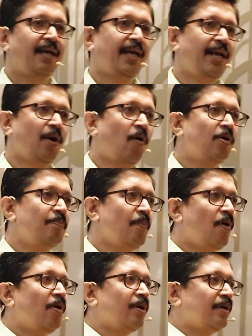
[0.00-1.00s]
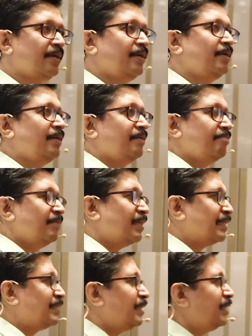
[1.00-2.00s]
a lot more
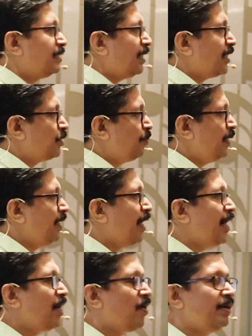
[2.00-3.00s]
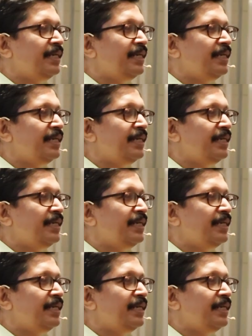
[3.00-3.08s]
research has been done on